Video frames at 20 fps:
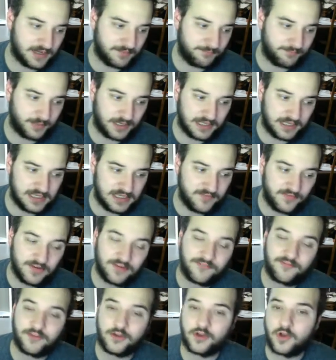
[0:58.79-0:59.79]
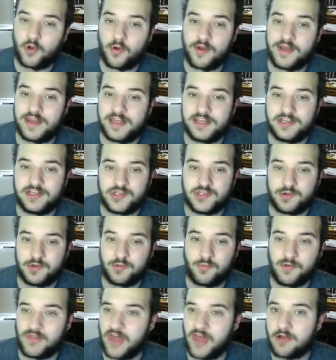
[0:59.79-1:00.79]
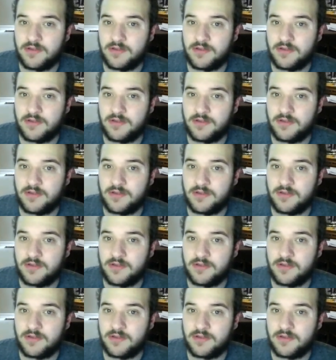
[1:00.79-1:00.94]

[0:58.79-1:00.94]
But even if you're going into it without